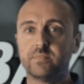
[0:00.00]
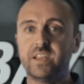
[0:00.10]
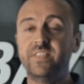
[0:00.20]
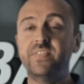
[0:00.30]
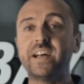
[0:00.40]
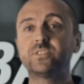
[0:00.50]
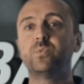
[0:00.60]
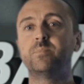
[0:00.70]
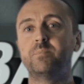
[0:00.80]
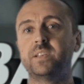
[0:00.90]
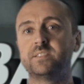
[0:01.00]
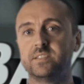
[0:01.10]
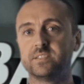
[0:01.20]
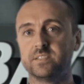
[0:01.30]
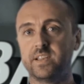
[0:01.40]
And that's what makes
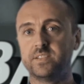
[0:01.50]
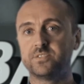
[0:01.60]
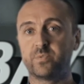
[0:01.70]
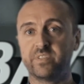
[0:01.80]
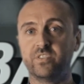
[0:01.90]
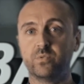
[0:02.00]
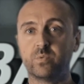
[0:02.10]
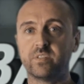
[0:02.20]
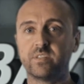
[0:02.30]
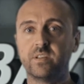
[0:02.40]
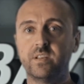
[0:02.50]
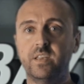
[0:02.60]
this lens review worthy.